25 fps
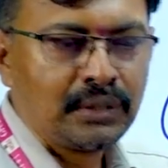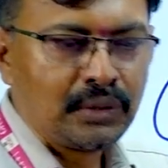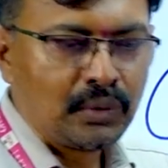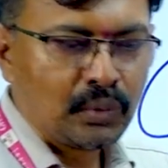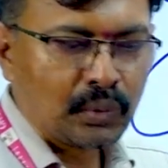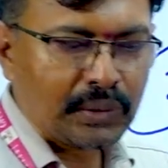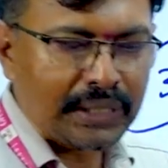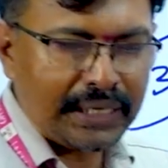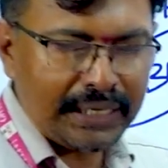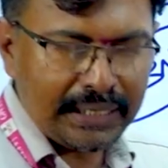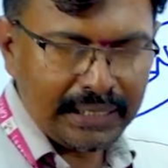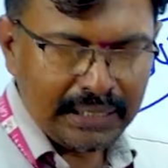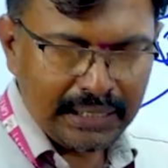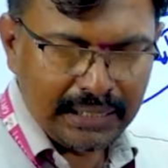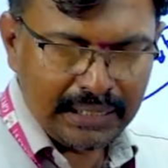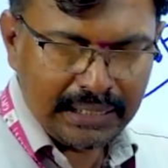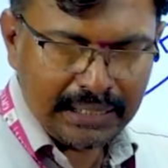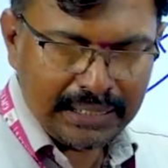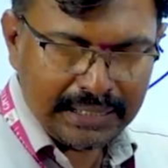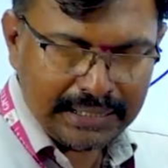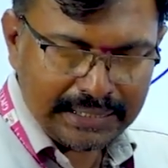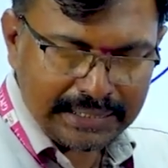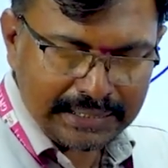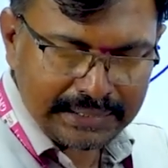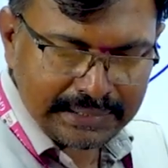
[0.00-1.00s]
Okay,
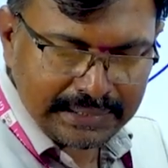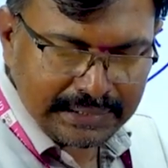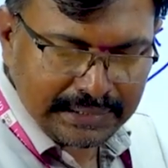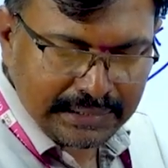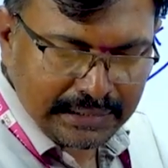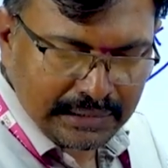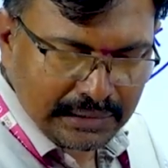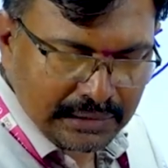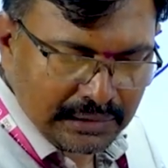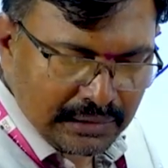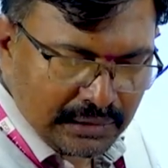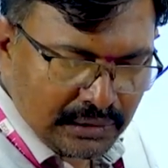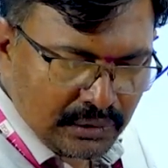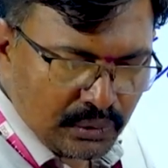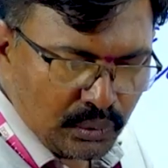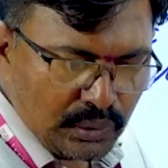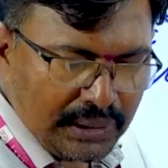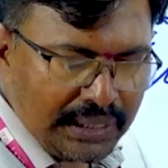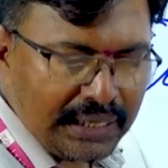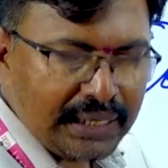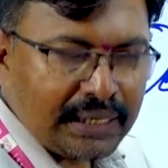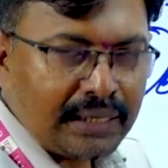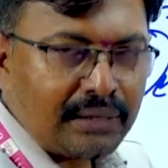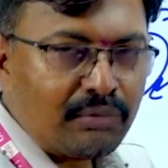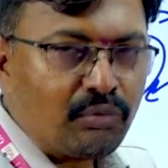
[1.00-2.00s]

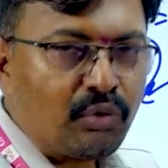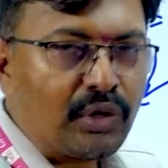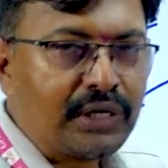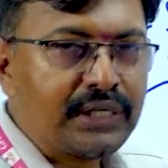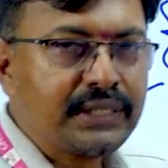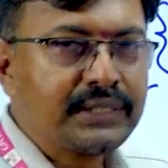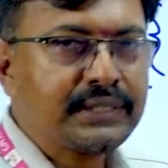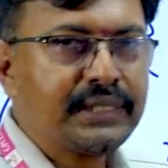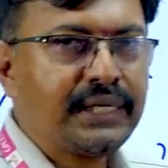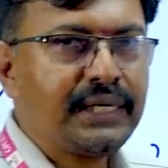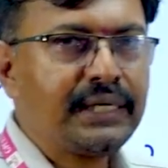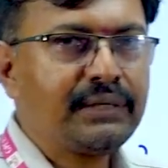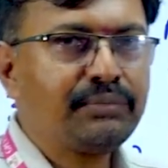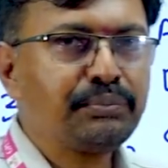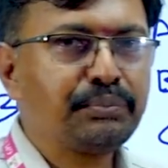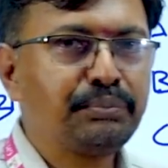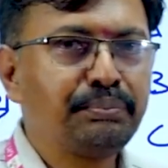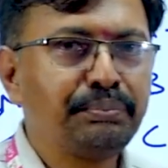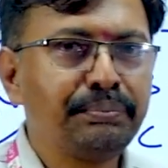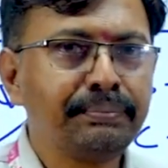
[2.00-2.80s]
today what is that?